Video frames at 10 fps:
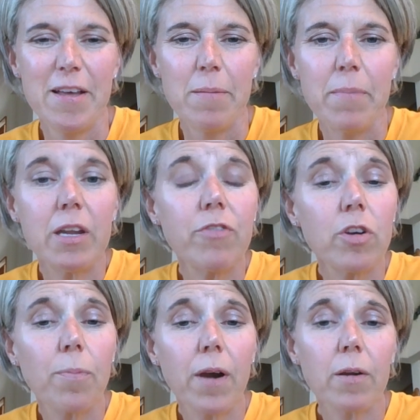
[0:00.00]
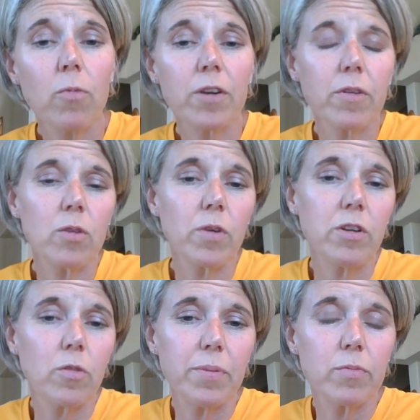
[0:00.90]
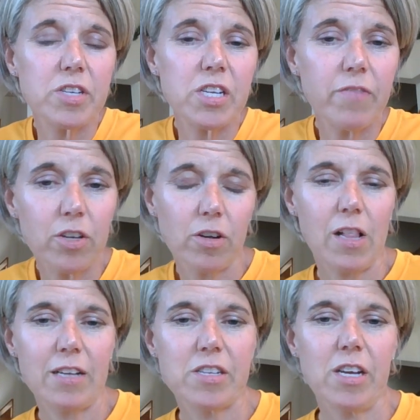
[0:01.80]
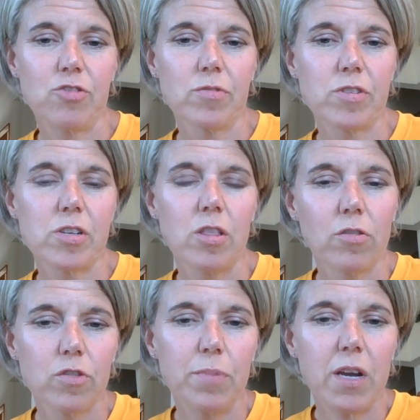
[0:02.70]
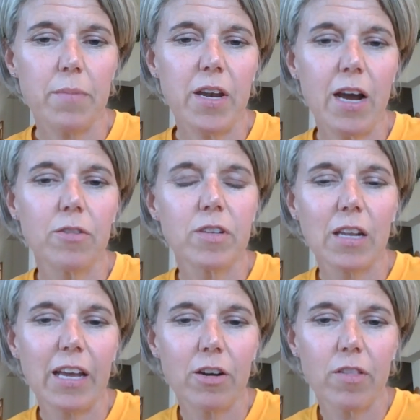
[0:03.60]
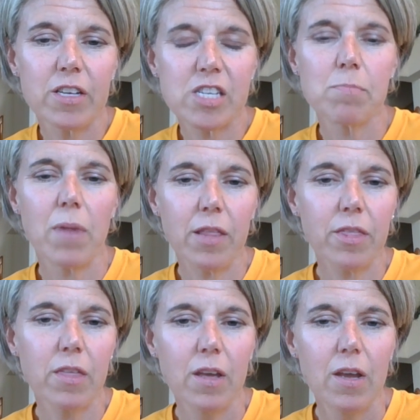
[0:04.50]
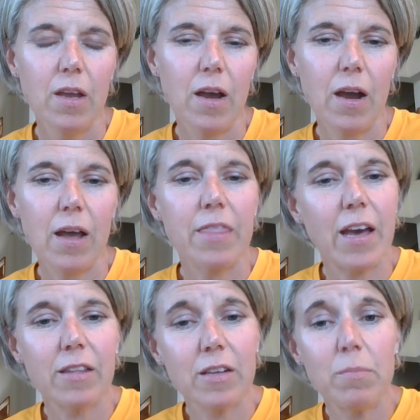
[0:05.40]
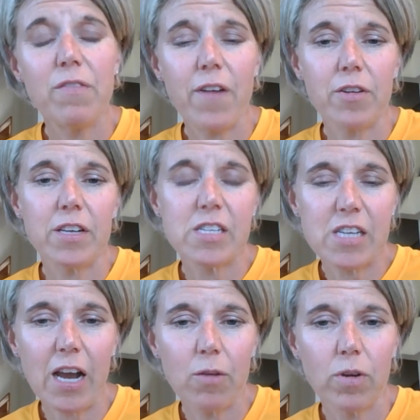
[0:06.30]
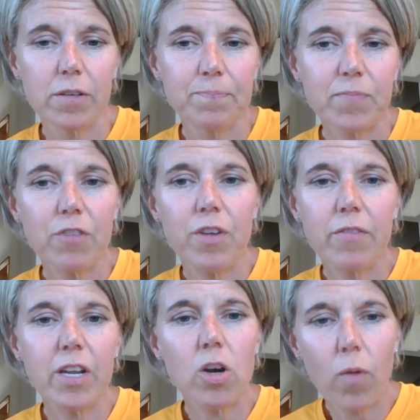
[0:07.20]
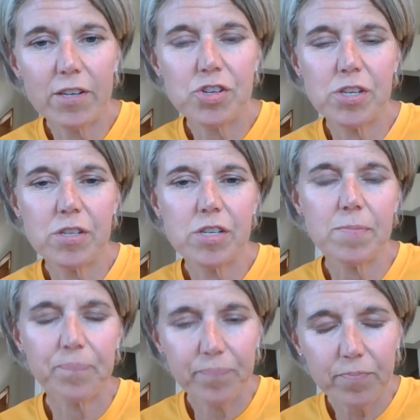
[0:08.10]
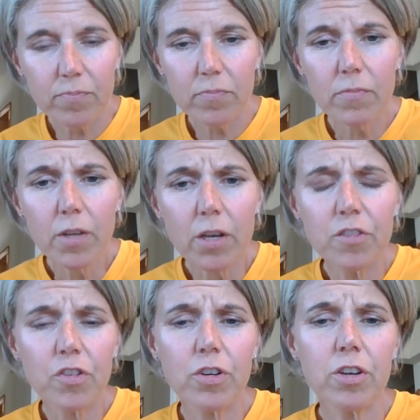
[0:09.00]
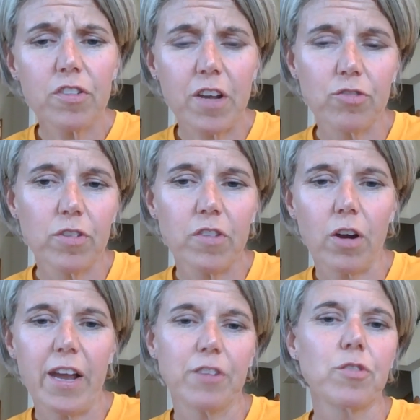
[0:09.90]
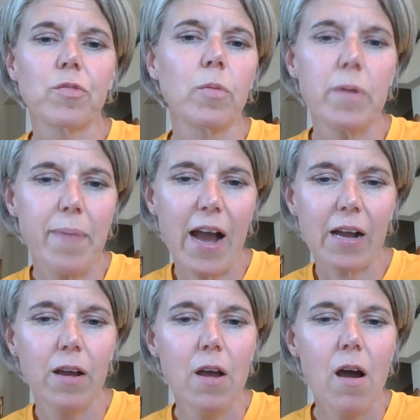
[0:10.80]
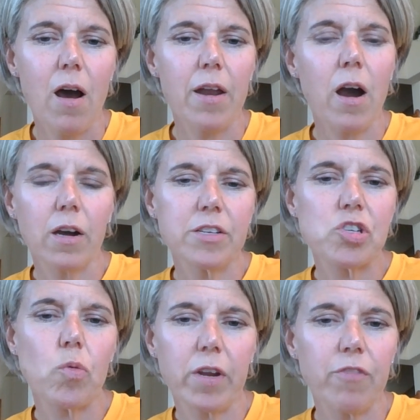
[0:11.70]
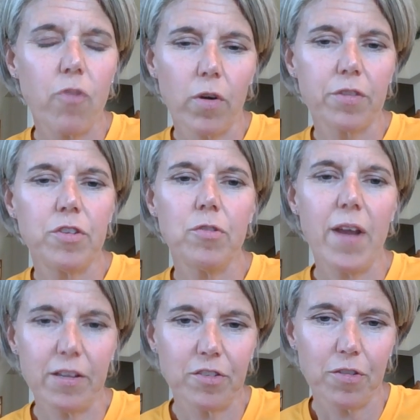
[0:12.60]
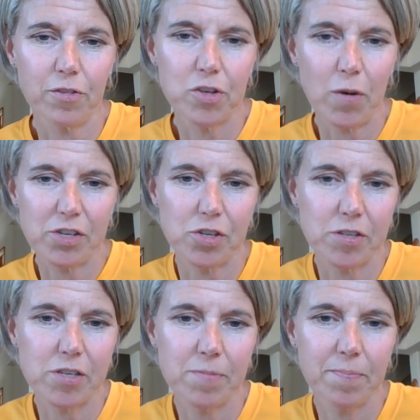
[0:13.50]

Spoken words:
Many of you are probably wondering when you will be receiving your class schedules. Those will be coming out later this month. That can be found on Skyward. If you have any questions concerning your schedules, our counselors will be back on August 24th to answer those questions.